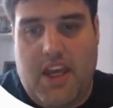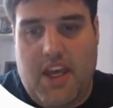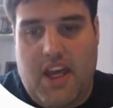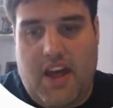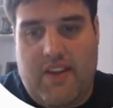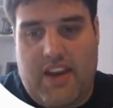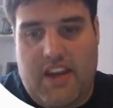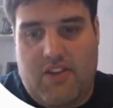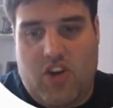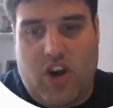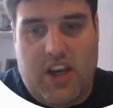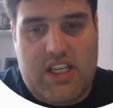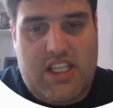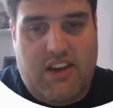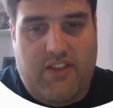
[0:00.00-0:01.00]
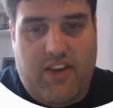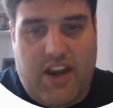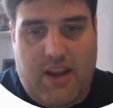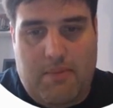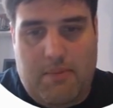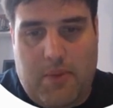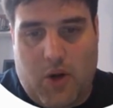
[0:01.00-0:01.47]
and then you've got your different
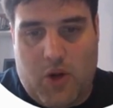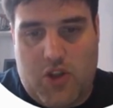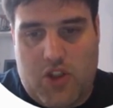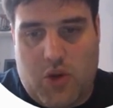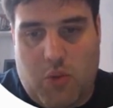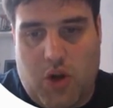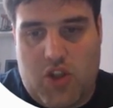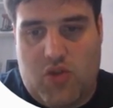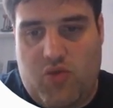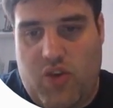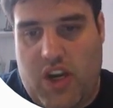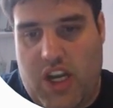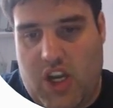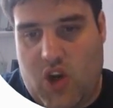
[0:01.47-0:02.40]
inputs. So what's really